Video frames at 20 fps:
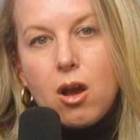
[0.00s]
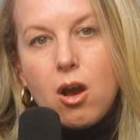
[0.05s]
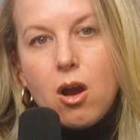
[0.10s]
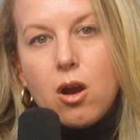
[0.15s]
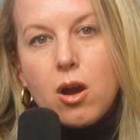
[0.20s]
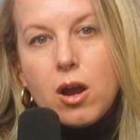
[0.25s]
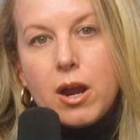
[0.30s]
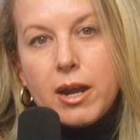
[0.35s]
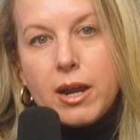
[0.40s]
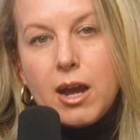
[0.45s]

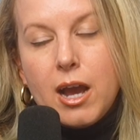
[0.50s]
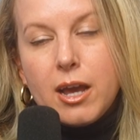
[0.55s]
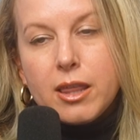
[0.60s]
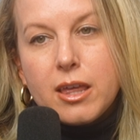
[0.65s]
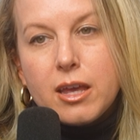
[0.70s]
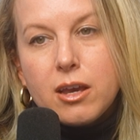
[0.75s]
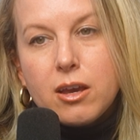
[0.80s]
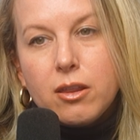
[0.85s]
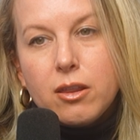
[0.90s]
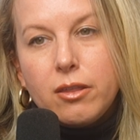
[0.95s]
All right. I
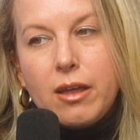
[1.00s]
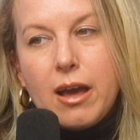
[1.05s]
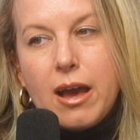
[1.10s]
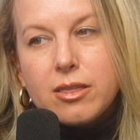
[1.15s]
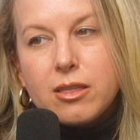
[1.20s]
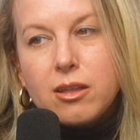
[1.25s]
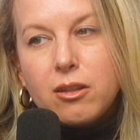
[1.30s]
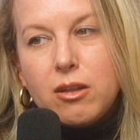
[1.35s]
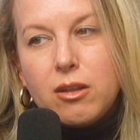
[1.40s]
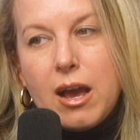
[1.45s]
think
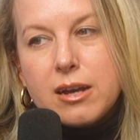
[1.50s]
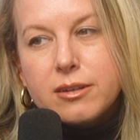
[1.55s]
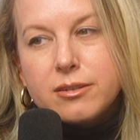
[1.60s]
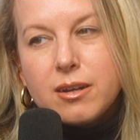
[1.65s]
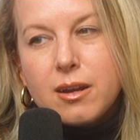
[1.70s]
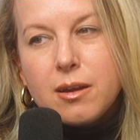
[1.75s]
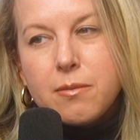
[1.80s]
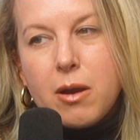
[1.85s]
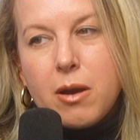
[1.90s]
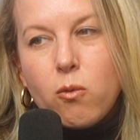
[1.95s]
the last
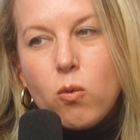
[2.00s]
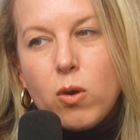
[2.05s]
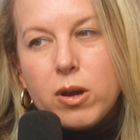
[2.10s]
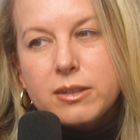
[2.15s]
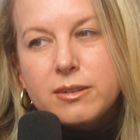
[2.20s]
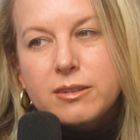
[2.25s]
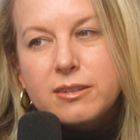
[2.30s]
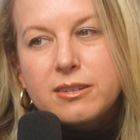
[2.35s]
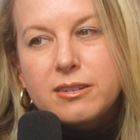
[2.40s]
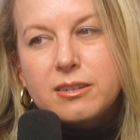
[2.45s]
time I want
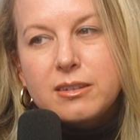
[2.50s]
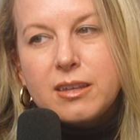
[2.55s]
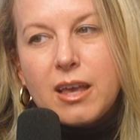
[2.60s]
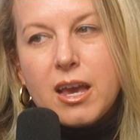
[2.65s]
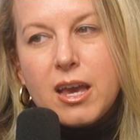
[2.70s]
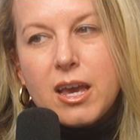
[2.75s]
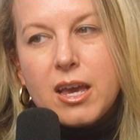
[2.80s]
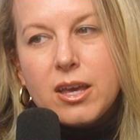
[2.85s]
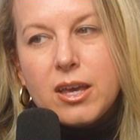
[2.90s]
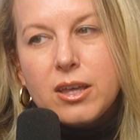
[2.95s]
to
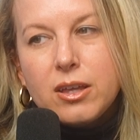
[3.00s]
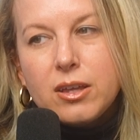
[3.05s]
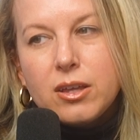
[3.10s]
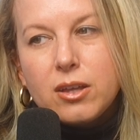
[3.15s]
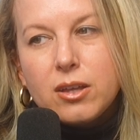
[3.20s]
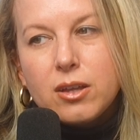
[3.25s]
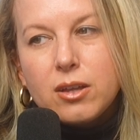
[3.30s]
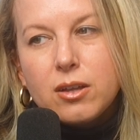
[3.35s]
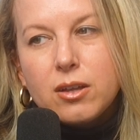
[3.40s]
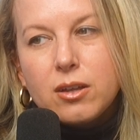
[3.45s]
say
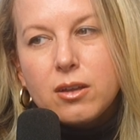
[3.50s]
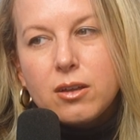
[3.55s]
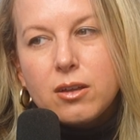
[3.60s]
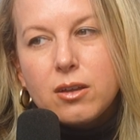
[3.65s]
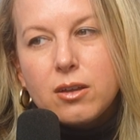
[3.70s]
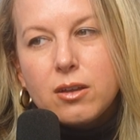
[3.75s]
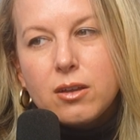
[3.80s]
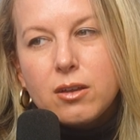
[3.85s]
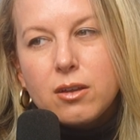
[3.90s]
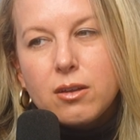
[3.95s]

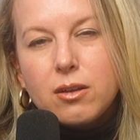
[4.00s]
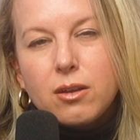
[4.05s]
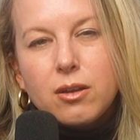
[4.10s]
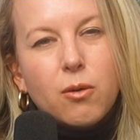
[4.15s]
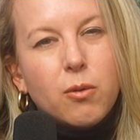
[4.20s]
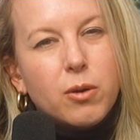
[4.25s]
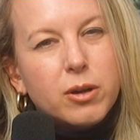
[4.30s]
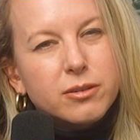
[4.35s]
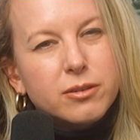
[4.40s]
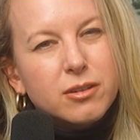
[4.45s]

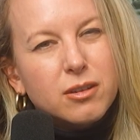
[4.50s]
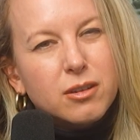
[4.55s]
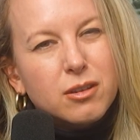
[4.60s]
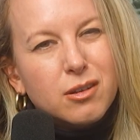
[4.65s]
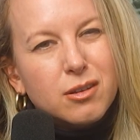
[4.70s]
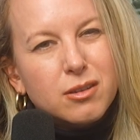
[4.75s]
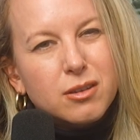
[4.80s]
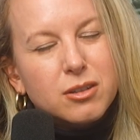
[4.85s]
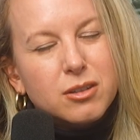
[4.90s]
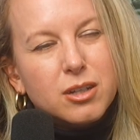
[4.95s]
you
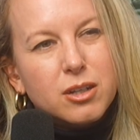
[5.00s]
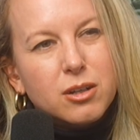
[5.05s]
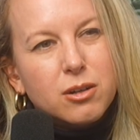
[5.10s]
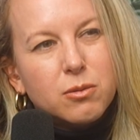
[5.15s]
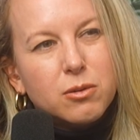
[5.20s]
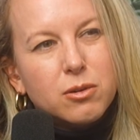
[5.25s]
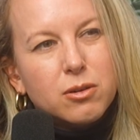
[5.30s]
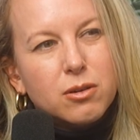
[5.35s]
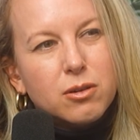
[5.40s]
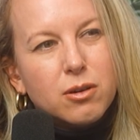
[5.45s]
thought the
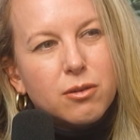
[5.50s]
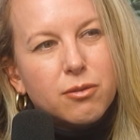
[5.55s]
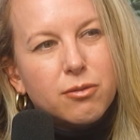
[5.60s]
10-year could go to